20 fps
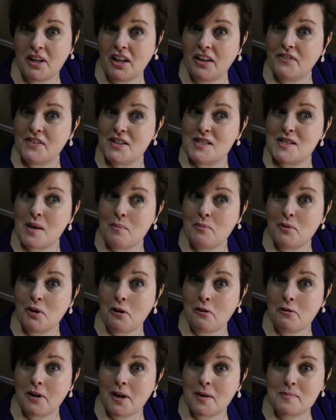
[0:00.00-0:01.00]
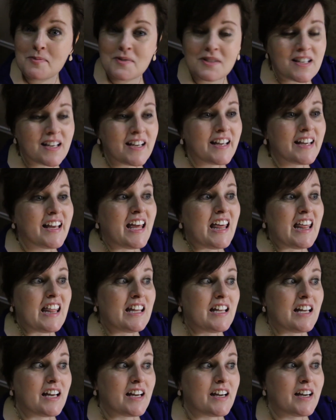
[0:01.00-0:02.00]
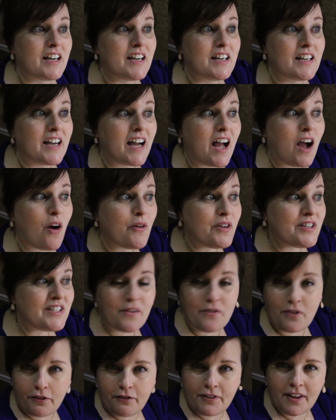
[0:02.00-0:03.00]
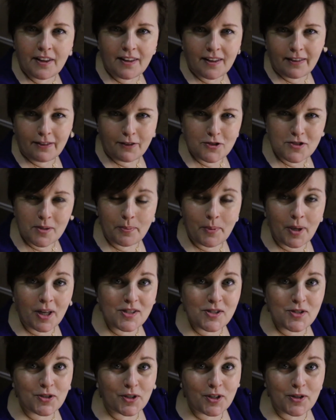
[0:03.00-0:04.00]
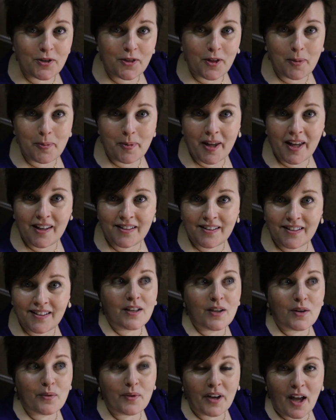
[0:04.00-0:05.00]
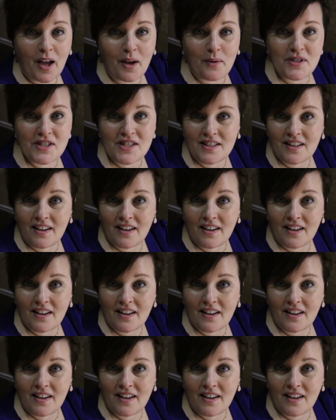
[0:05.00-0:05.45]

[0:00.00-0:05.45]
even some grown-ups, always have a feeling there's a monster under their bed. When I was